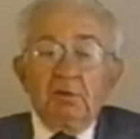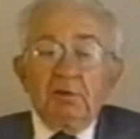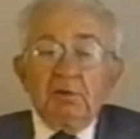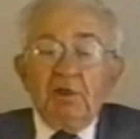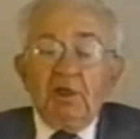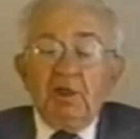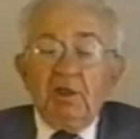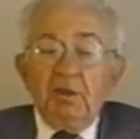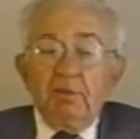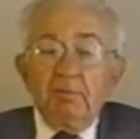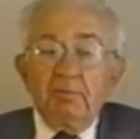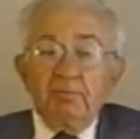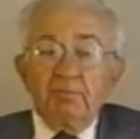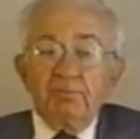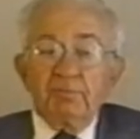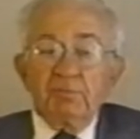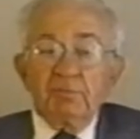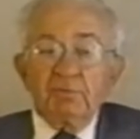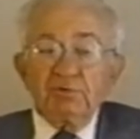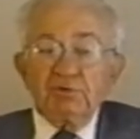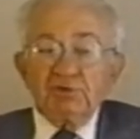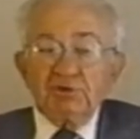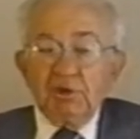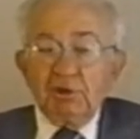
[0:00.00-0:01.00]
AIM
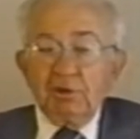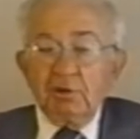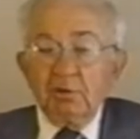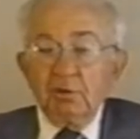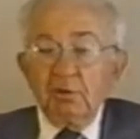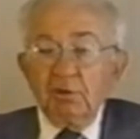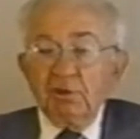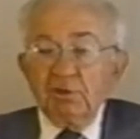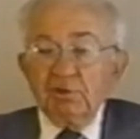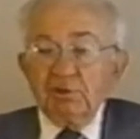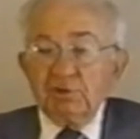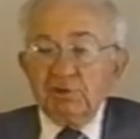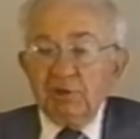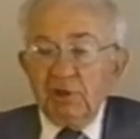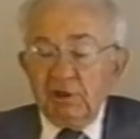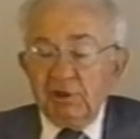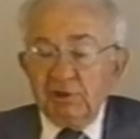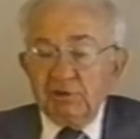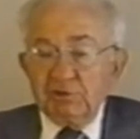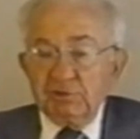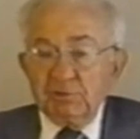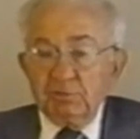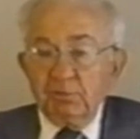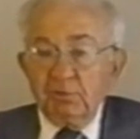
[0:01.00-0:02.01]
general
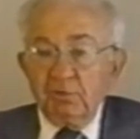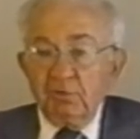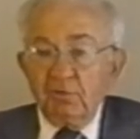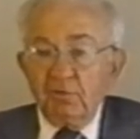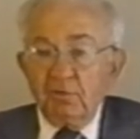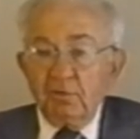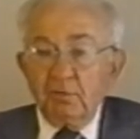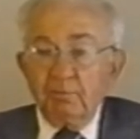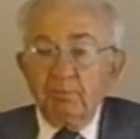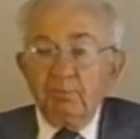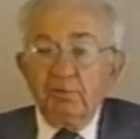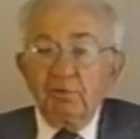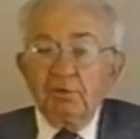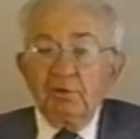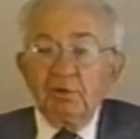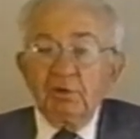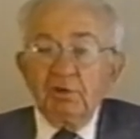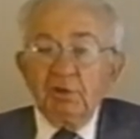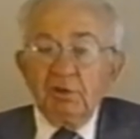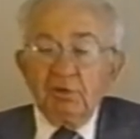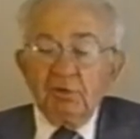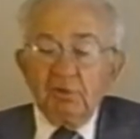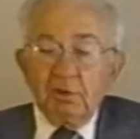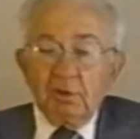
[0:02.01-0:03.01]
intangibles, put it
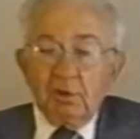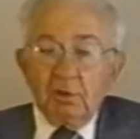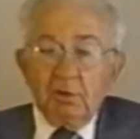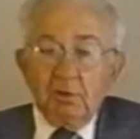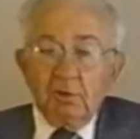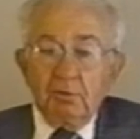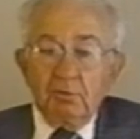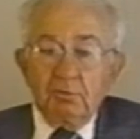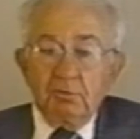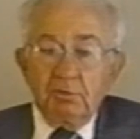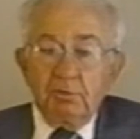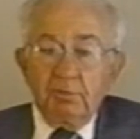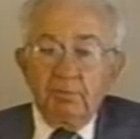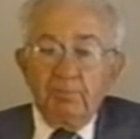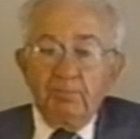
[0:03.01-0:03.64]
in the code,